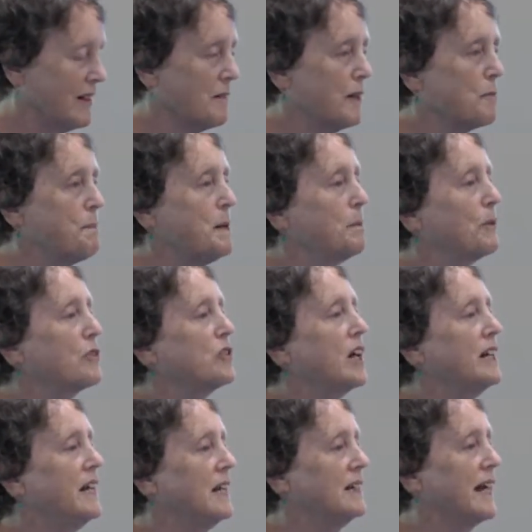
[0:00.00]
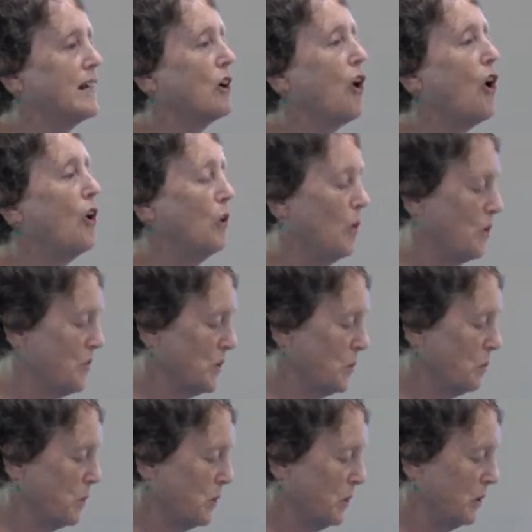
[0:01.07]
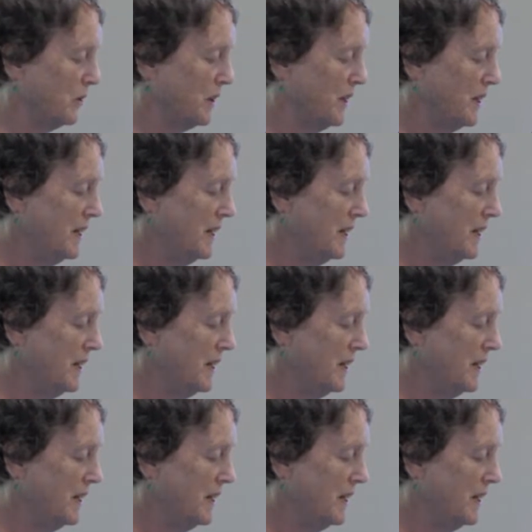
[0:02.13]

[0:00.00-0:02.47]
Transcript: there are people studying that all over the world.